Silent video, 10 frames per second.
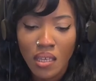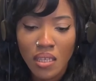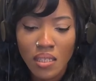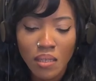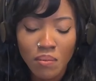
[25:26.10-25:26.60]

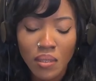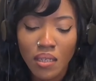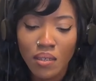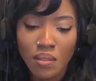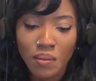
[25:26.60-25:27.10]
It's something
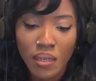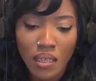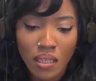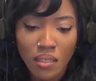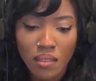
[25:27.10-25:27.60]
else, so I
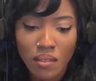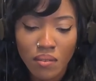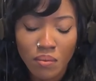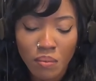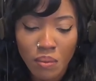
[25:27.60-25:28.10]
can't
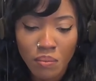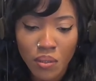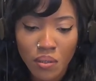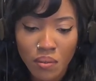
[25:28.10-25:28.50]
remember.